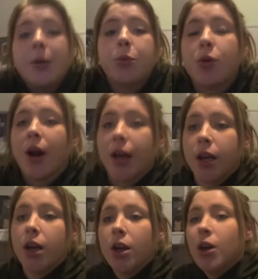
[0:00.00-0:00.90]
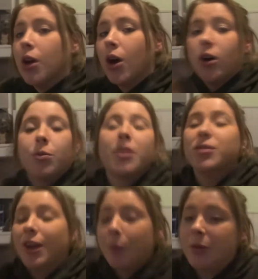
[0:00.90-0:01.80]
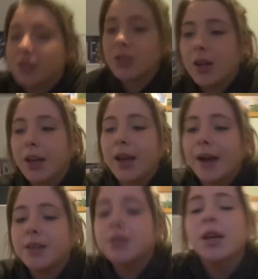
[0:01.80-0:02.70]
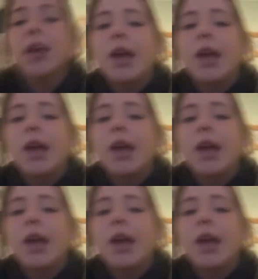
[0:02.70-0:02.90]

a prank on my family today guys.